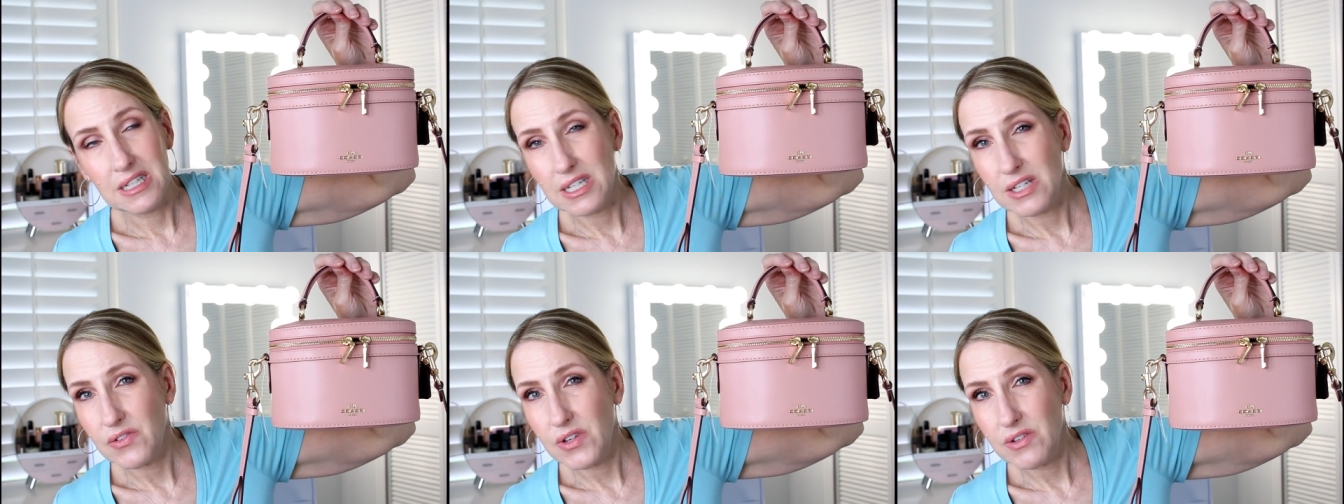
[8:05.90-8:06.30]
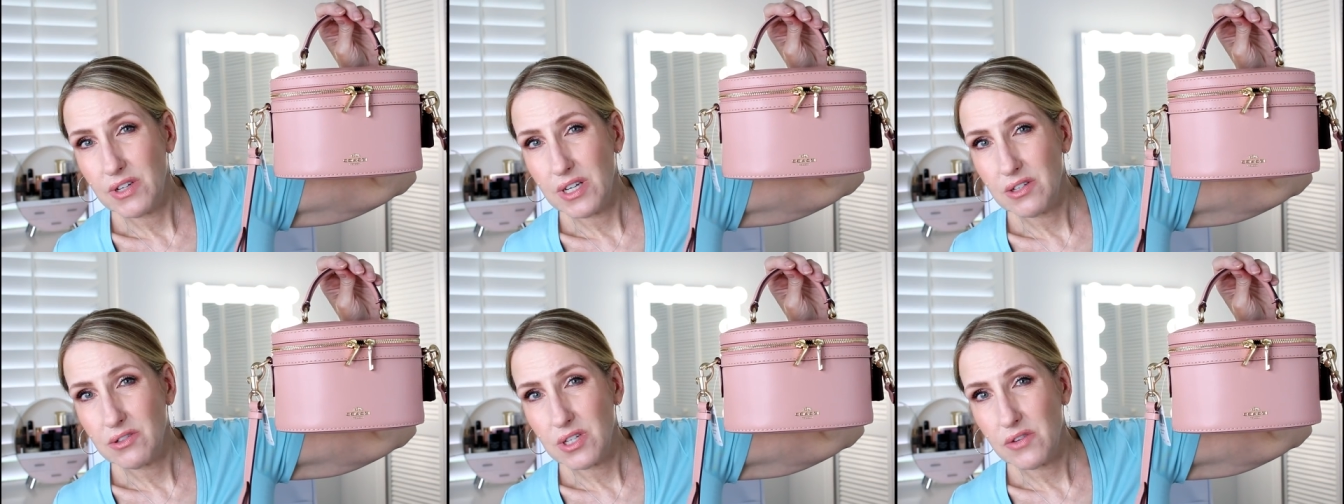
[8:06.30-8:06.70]

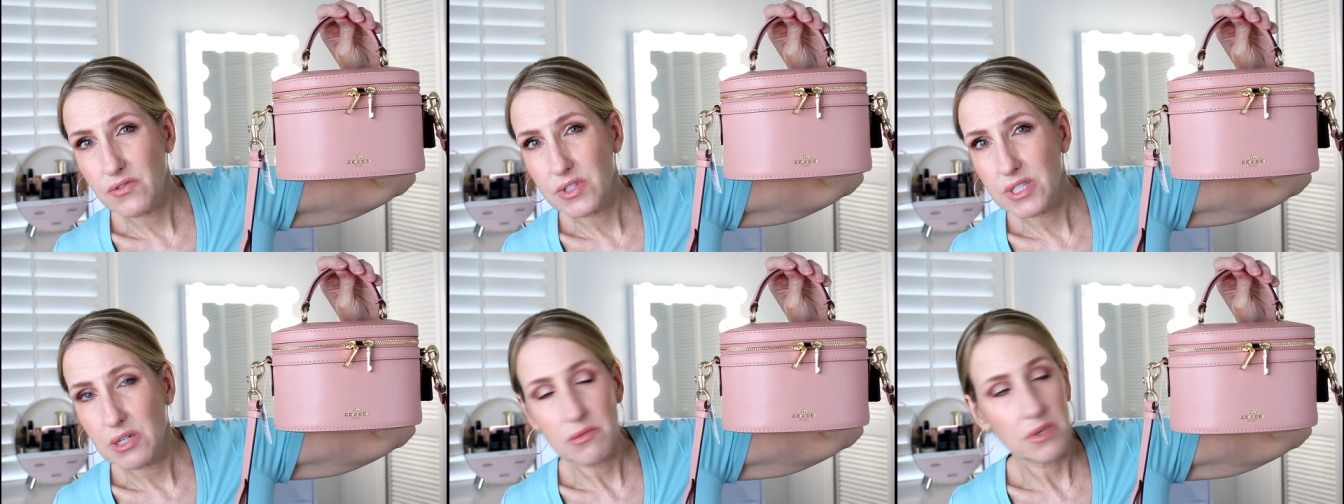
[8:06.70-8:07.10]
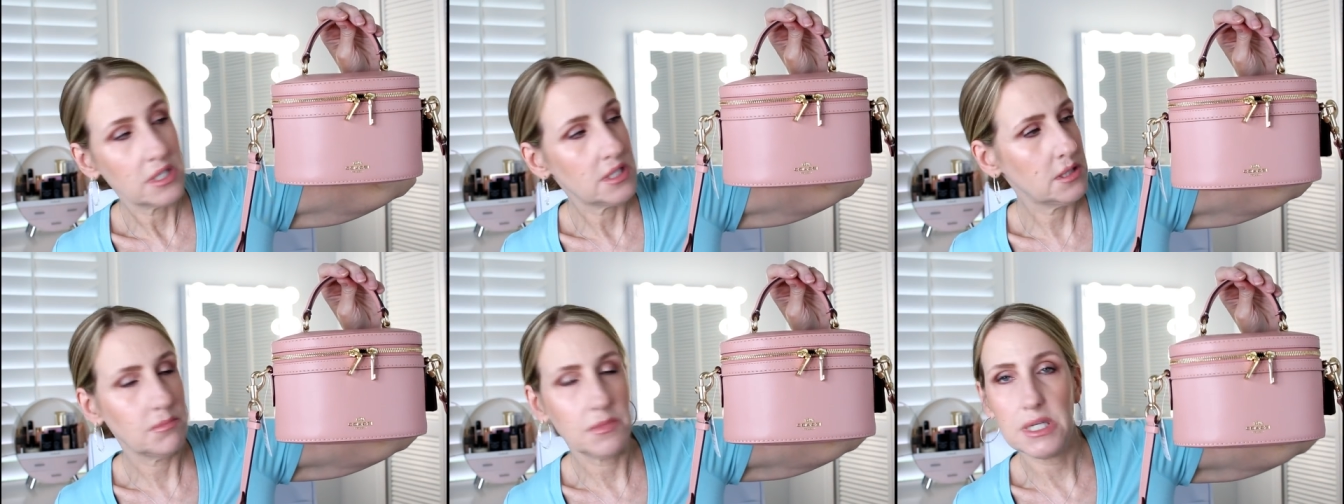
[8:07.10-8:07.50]
$95 off, is that
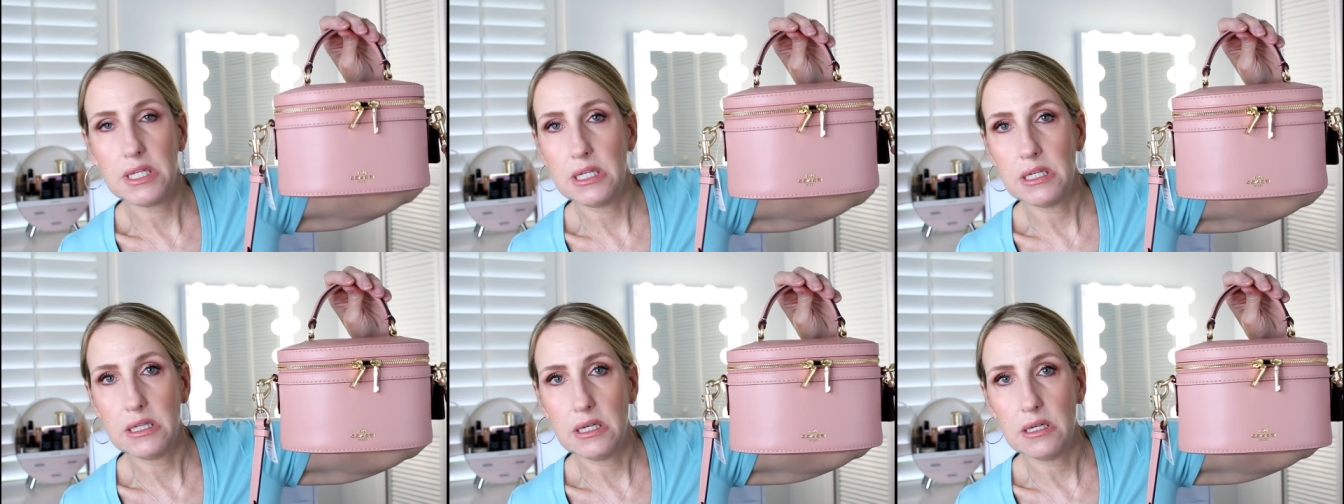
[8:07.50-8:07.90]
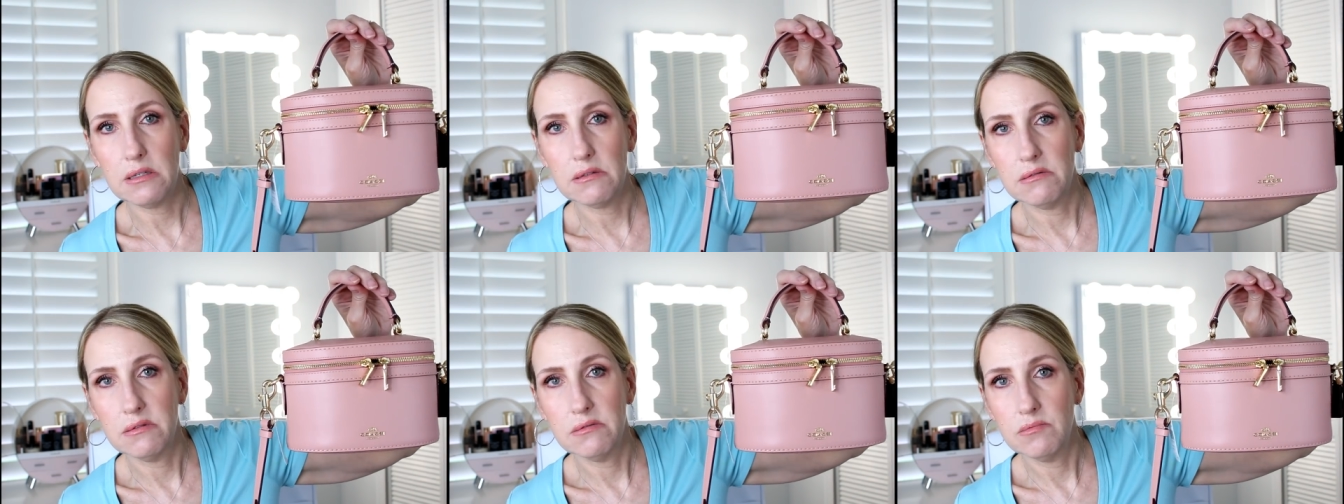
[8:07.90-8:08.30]
right? Something like
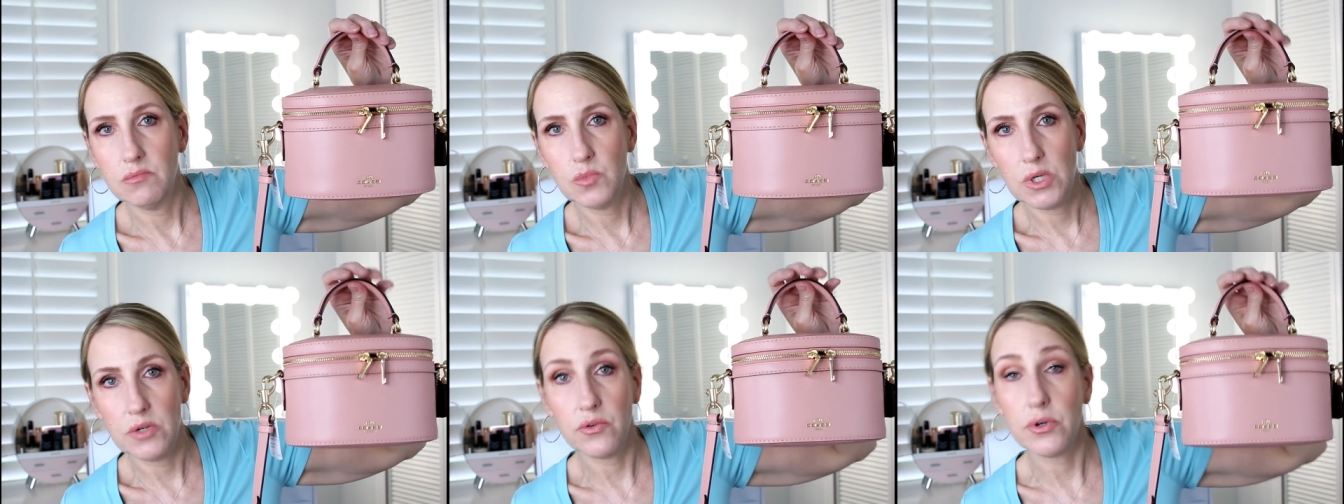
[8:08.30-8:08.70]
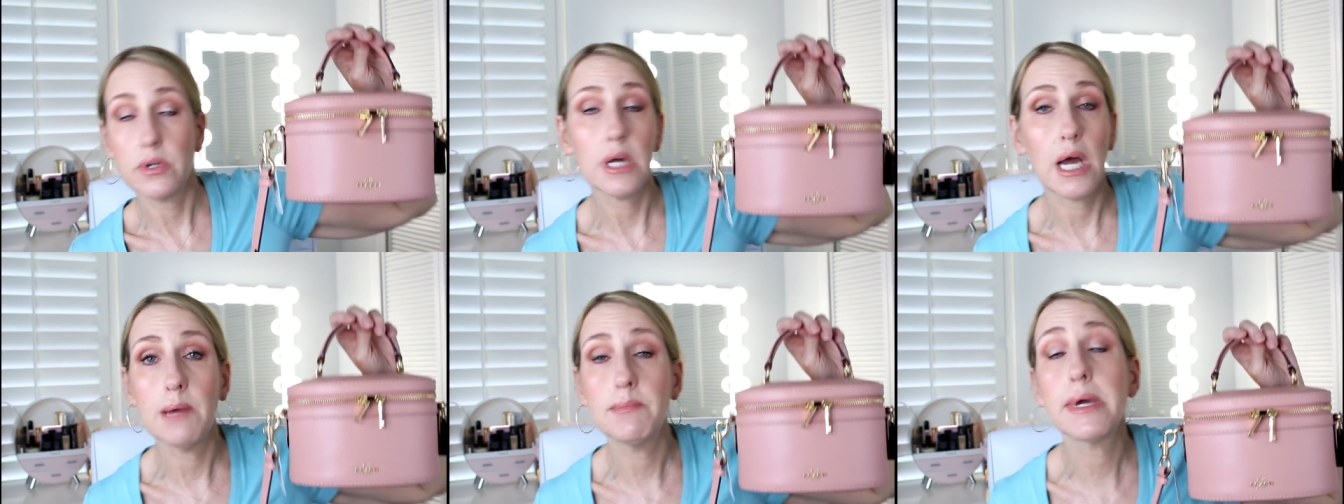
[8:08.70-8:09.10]
that. Whatever.
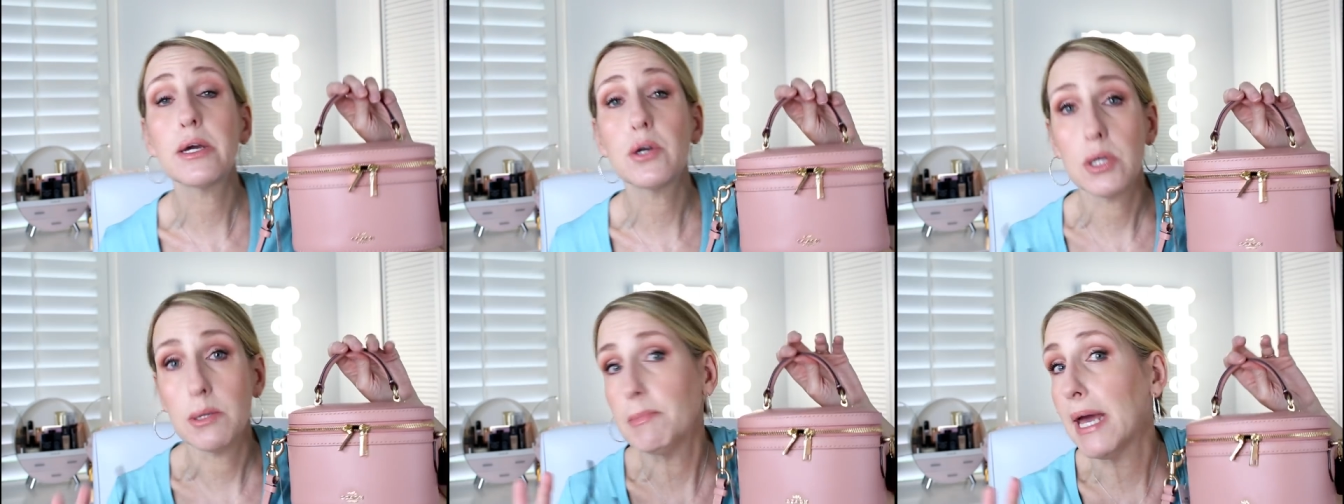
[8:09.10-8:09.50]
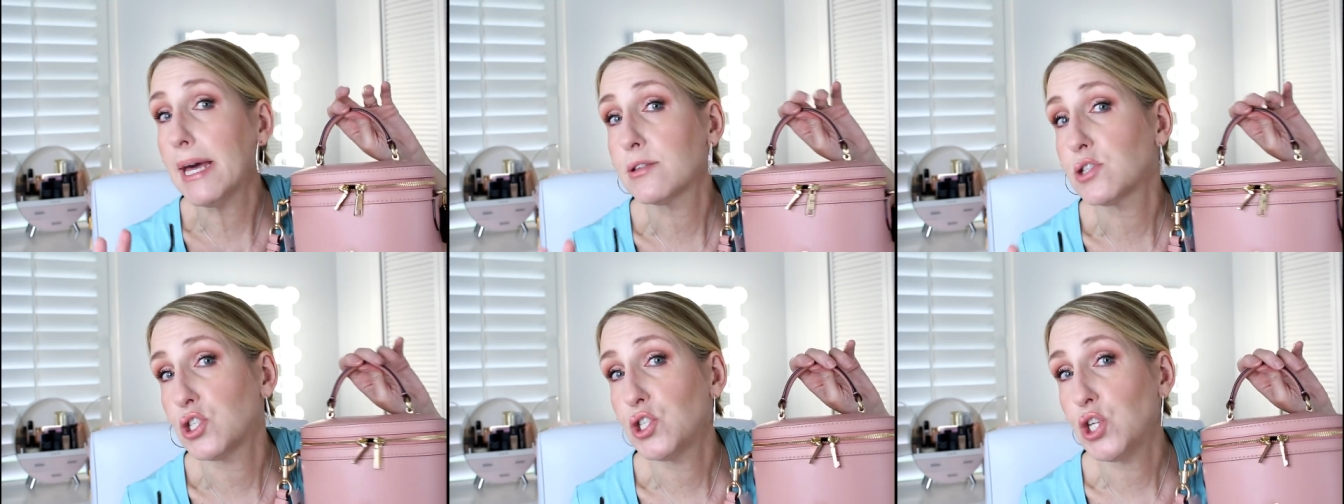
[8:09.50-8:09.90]
I'm not good at
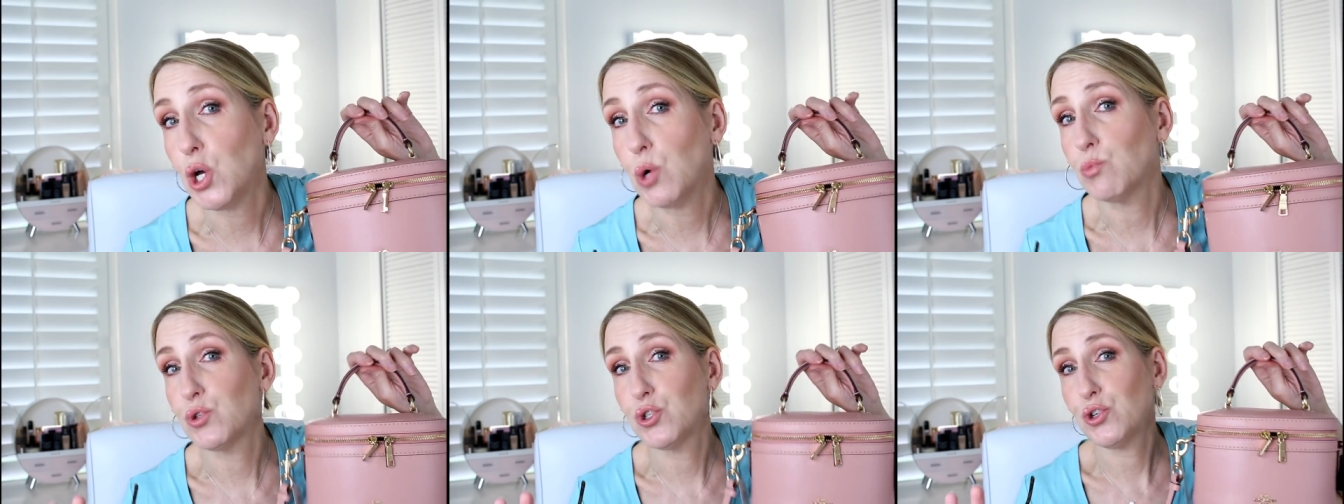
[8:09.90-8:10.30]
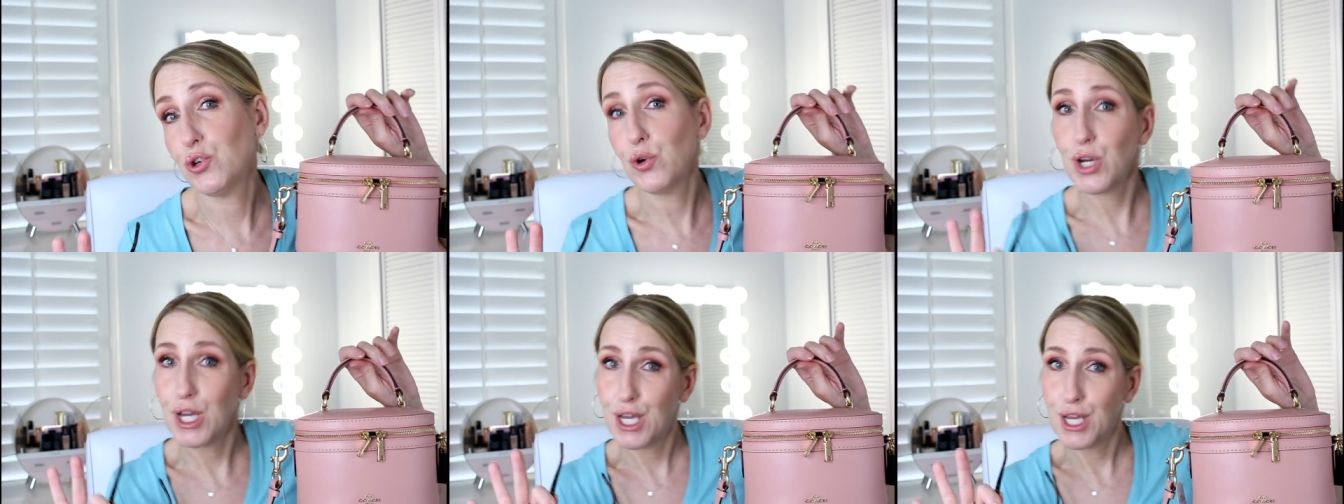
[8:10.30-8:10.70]
math, so don't,
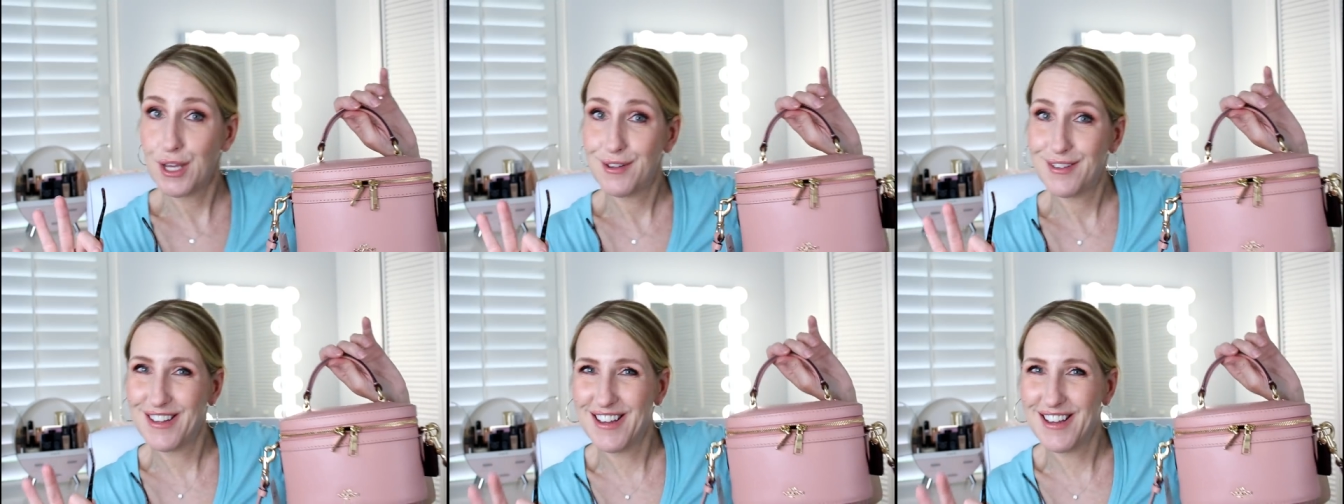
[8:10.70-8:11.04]
okay?